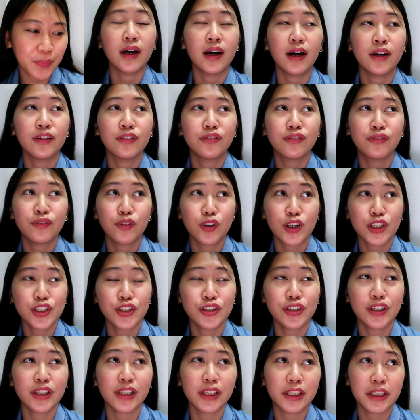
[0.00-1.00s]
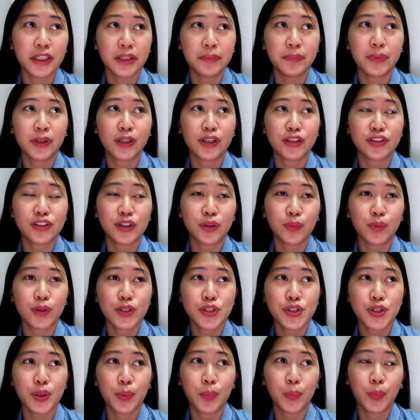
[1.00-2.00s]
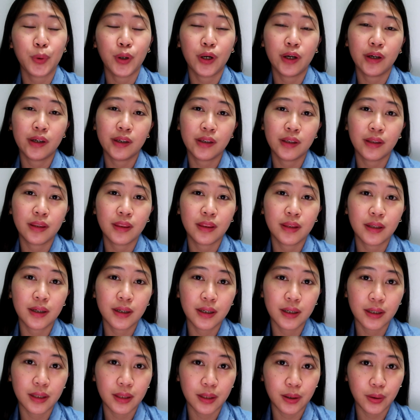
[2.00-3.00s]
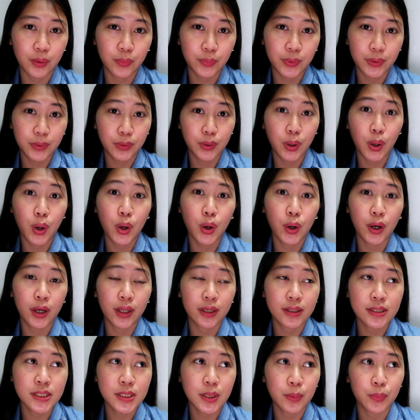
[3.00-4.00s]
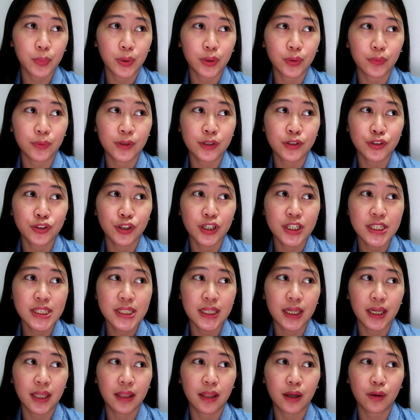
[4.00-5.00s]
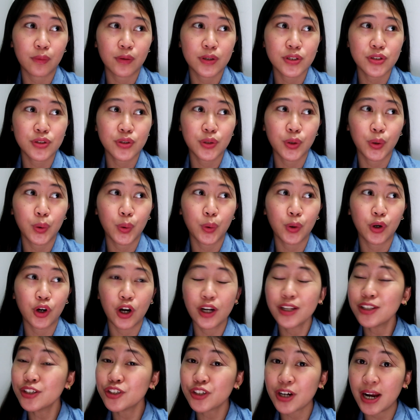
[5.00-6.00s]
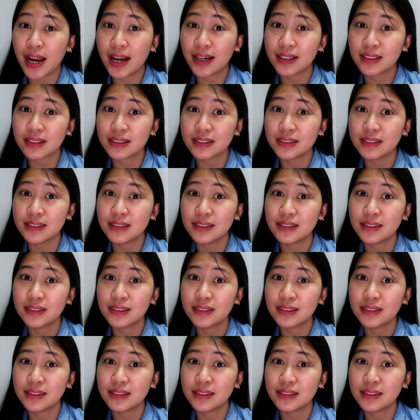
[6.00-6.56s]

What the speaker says: Unfortunately, because it was someone that we know and someone we trusted, there was no contract.